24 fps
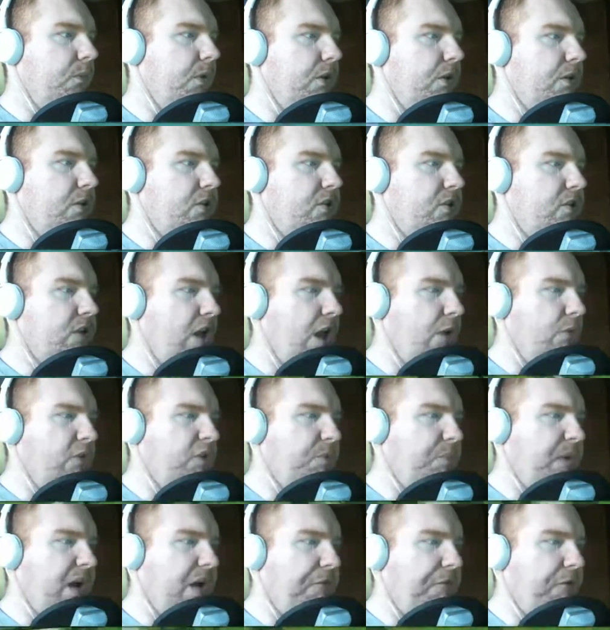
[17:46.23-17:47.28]
salt was
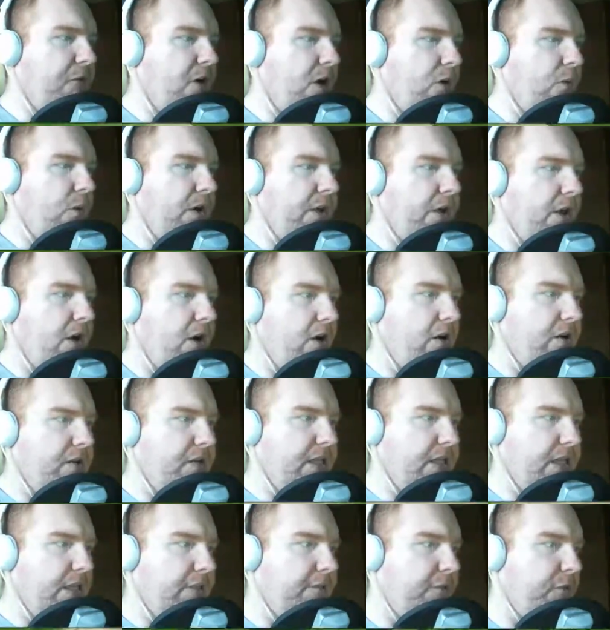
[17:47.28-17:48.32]
by far one of the hardest
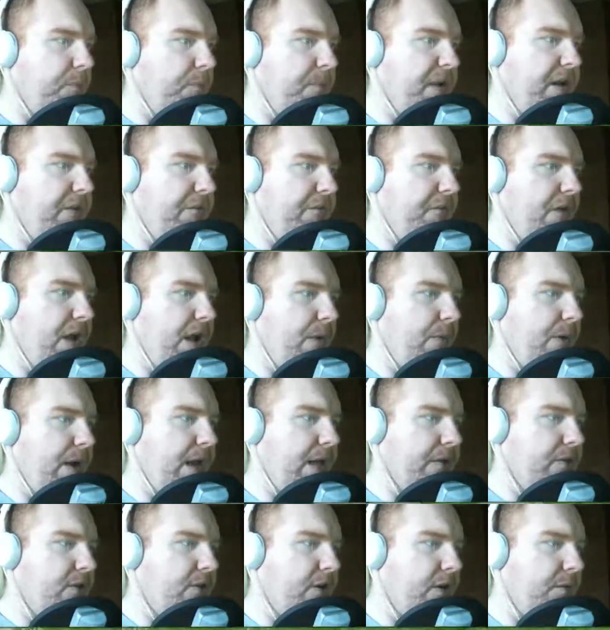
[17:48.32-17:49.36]
things for me to find when I
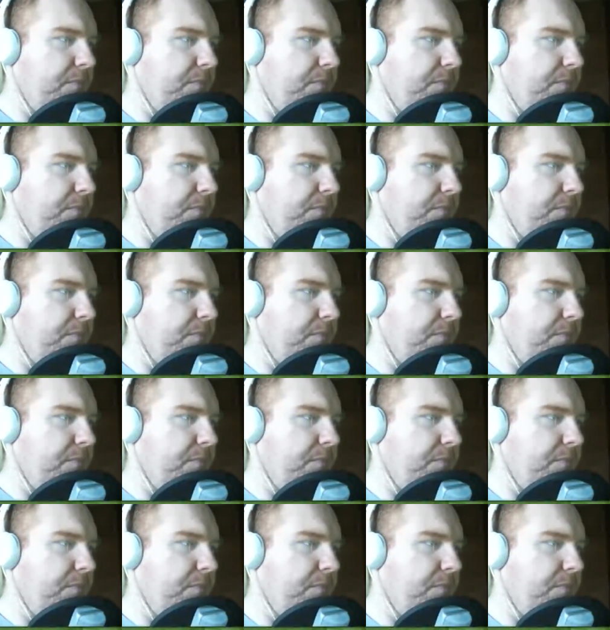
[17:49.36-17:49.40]
started